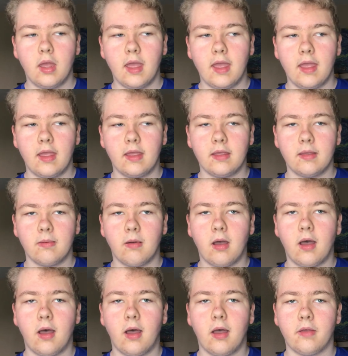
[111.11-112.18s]

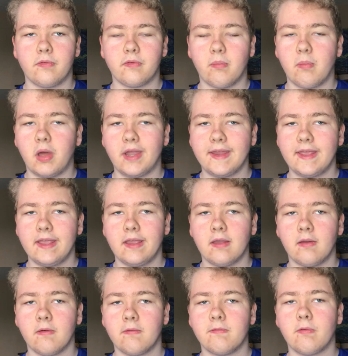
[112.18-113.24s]
some money
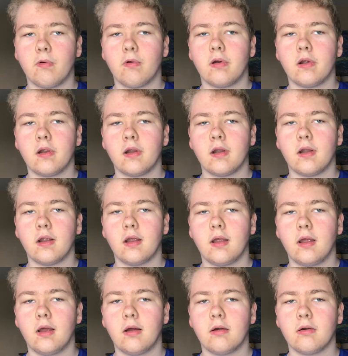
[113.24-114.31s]
for,
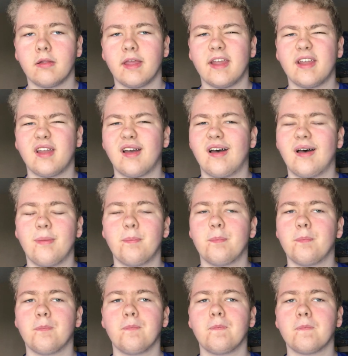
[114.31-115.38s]
or like,
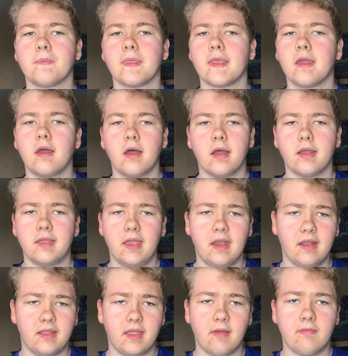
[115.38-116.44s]
get
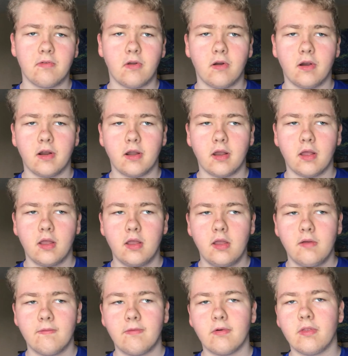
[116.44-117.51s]
a gift card
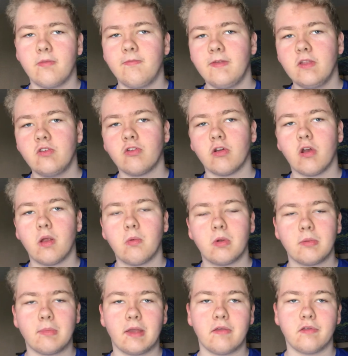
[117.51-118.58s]
for the feature on
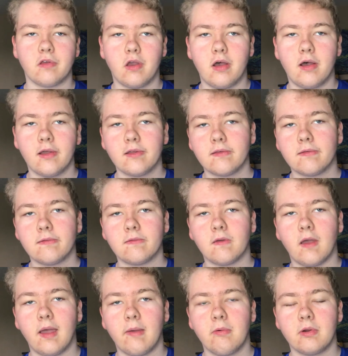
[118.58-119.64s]
one of my songs
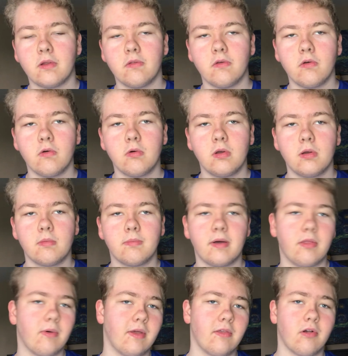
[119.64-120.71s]
I want to do.
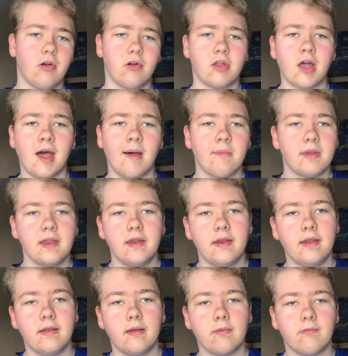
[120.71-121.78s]
By the way, they're all
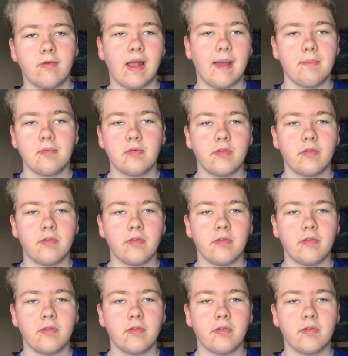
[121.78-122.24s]
comedy rap